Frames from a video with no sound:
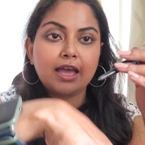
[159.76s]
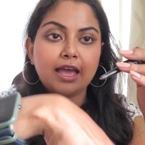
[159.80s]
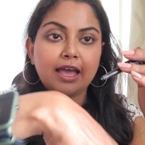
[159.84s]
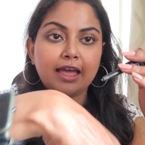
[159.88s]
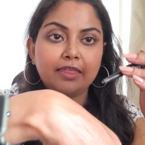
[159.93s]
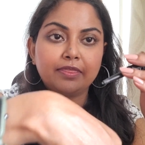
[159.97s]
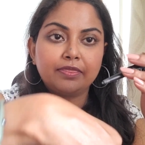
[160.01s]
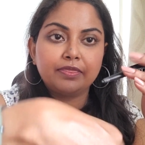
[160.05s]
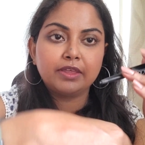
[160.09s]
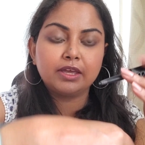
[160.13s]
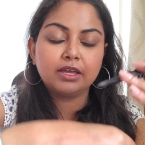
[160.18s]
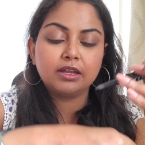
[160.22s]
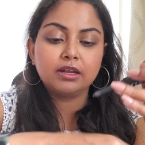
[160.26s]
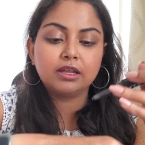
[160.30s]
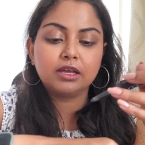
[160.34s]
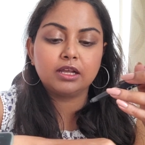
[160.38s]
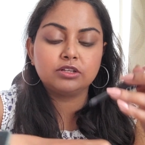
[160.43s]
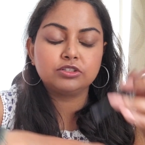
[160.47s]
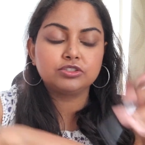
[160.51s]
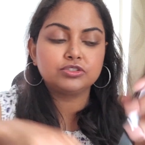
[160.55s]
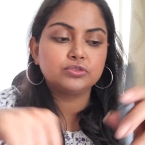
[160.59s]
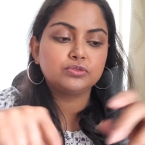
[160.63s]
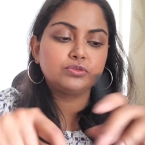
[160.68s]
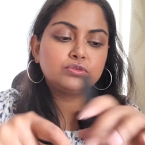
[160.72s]
and then
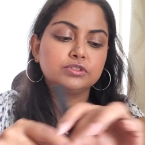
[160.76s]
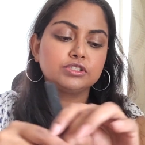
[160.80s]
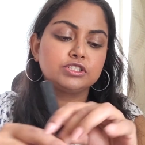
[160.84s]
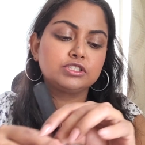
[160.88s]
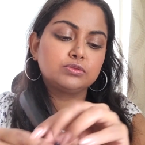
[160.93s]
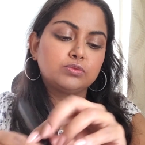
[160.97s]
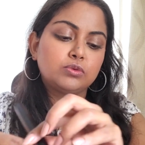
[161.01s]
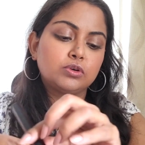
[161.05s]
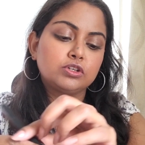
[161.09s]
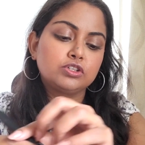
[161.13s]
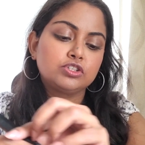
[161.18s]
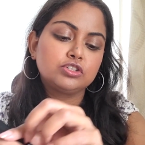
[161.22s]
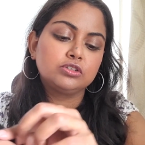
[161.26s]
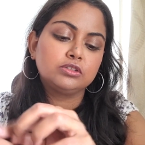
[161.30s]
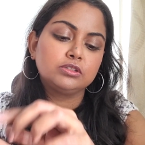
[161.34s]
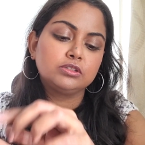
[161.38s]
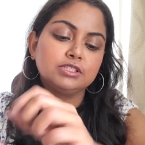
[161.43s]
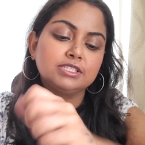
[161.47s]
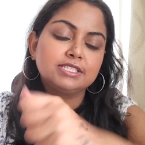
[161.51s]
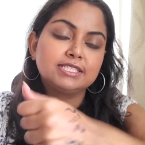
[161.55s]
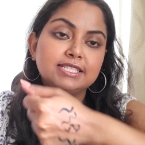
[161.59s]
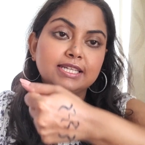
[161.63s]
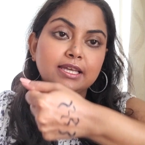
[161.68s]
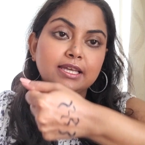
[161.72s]
I'll show you a swatch. In
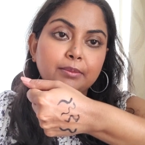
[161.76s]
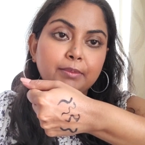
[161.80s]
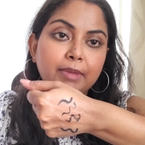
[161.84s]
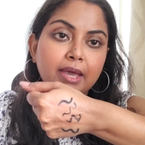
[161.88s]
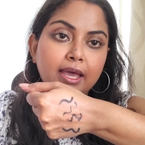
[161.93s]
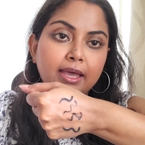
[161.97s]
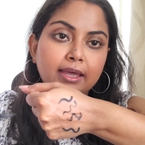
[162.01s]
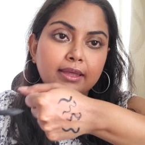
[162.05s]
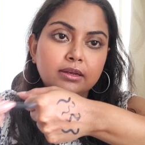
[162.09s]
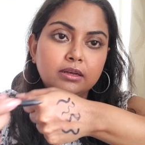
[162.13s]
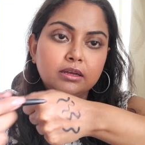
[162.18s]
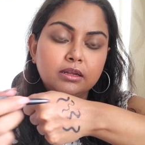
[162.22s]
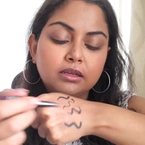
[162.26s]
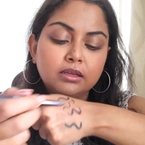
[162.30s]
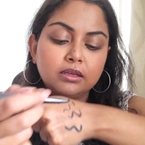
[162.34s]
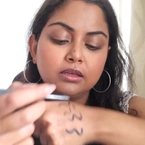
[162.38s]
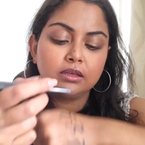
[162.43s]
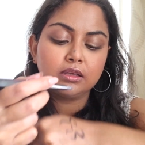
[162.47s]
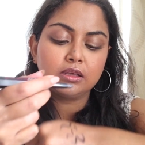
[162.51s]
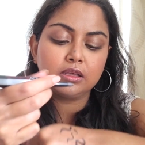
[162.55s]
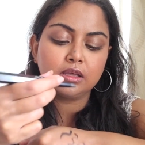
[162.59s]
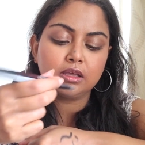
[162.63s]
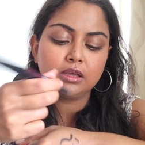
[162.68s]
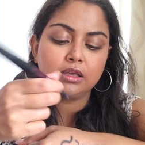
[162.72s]
the same hand,
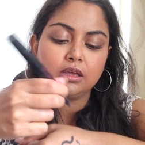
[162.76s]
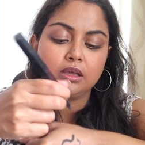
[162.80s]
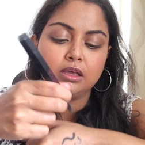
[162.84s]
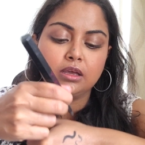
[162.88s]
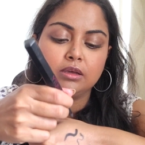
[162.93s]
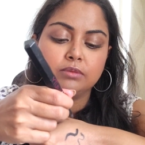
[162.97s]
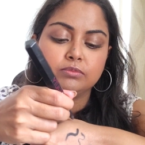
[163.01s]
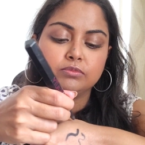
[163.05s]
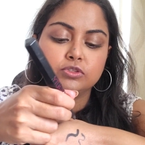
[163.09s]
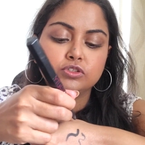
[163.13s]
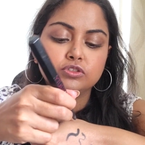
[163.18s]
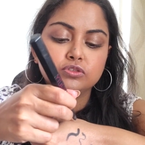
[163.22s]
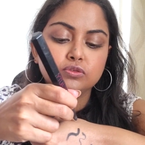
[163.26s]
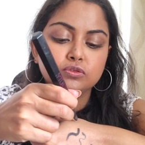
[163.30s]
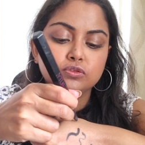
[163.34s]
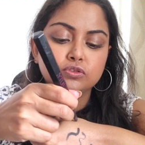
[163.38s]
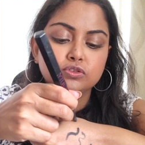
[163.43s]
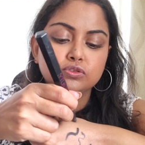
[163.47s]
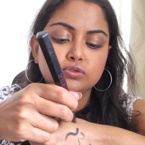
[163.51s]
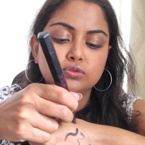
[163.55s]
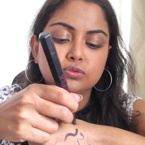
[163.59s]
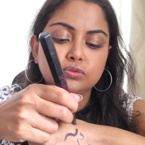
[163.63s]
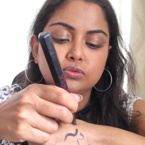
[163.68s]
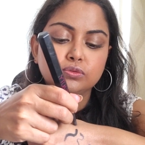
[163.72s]
I'm just going to
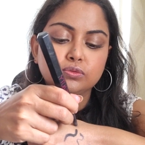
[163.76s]
show